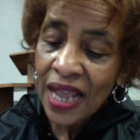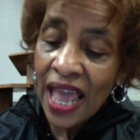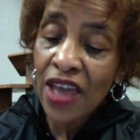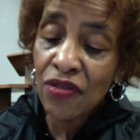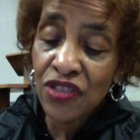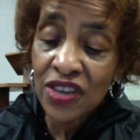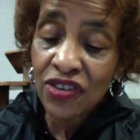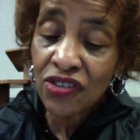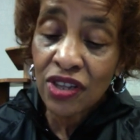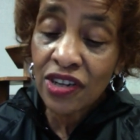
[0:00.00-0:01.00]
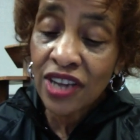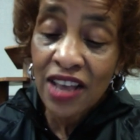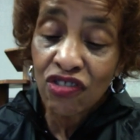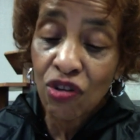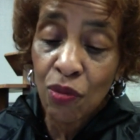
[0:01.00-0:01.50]
And this is the
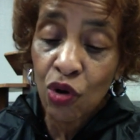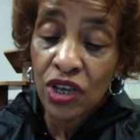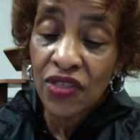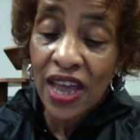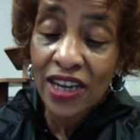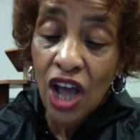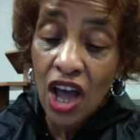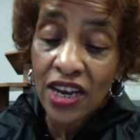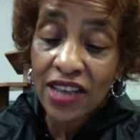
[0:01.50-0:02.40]
testimony that God